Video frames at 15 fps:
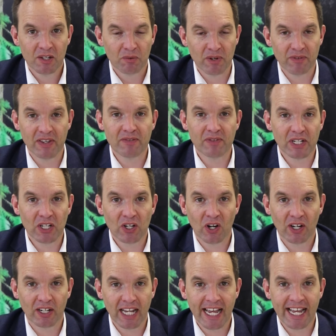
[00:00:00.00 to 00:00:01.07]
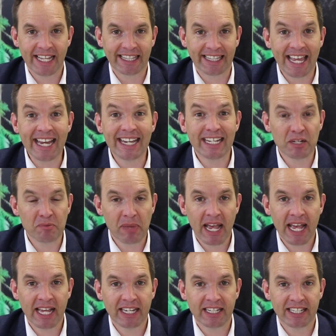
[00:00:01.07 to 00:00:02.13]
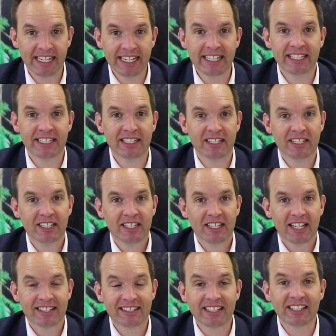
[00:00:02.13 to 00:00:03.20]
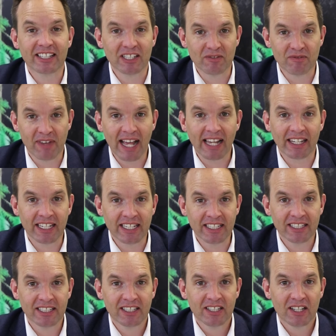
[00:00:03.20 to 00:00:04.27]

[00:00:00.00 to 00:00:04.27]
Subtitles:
We've even got a landing pad in Silicon Valley